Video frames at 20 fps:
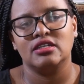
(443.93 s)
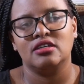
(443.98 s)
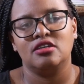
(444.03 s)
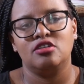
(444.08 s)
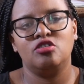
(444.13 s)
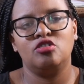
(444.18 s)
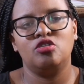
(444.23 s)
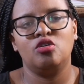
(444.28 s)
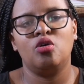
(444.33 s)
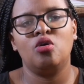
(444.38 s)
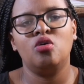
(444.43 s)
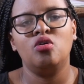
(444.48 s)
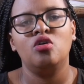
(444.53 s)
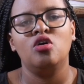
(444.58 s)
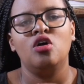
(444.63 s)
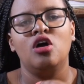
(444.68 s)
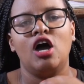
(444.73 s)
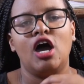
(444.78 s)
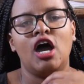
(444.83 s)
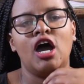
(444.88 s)

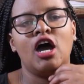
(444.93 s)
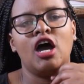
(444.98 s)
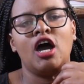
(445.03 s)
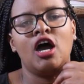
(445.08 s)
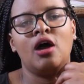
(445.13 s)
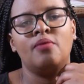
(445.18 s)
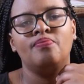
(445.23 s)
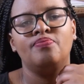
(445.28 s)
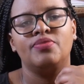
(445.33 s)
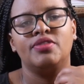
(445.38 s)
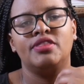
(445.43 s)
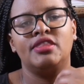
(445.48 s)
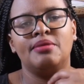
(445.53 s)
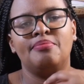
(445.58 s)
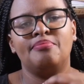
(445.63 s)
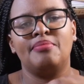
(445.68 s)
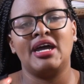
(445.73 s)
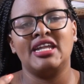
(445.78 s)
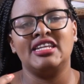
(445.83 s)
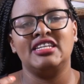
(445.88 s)
the
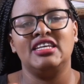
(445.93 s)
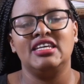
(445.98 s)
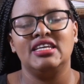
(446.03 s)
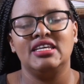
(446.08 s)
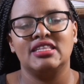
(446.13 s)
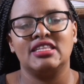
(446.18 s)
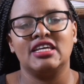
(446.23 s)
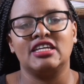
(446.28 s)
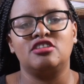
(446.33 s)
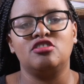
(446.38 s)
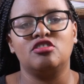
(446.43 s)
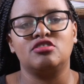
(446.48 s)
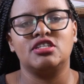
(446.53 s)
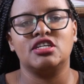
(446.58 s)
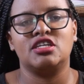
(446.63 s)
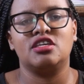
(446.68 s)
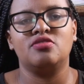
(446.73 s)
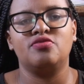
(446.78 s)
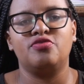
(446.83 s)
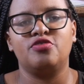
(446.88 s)
money that you're
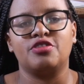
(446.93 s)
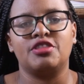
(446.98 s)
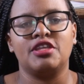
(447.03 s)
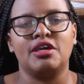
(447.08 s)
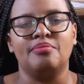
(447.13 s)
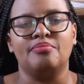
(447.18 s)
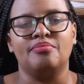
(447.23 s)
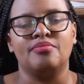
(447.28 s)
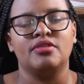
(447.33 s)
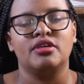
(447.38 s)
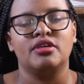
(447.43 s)
taking for them.